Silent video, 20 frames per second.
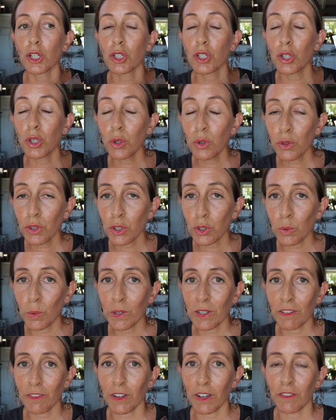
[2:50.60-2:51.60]
to the
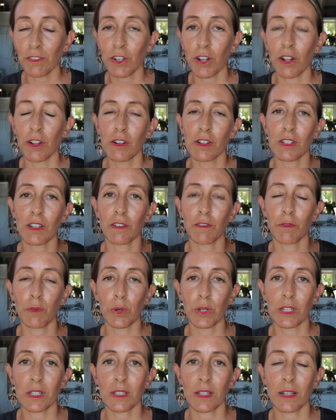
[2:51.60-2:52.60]

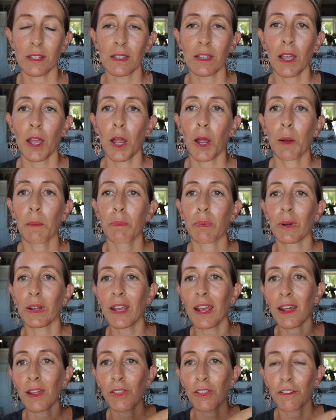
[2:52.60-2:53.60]
$25.40,
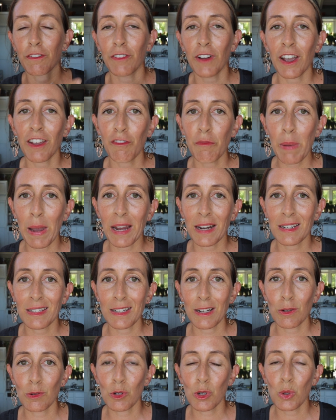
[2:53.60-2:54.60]
bringing the five pack
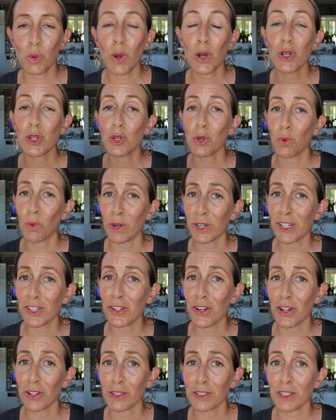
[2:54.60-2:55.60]
down to
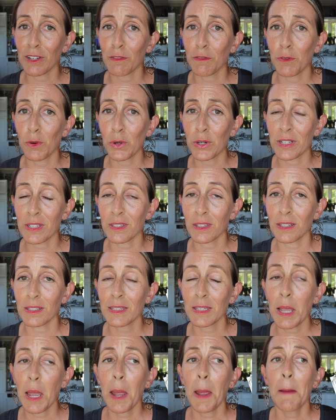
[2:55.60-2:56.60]

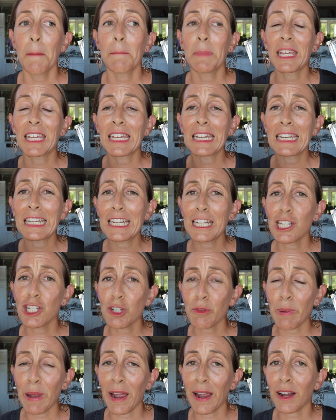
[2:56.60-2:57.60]
$20.40, making
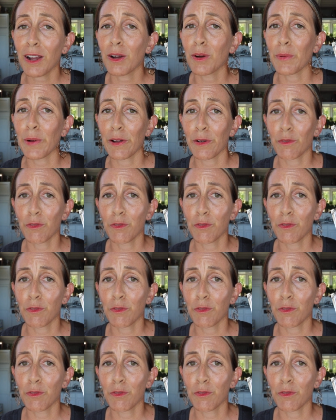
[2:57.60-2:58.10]
each pack around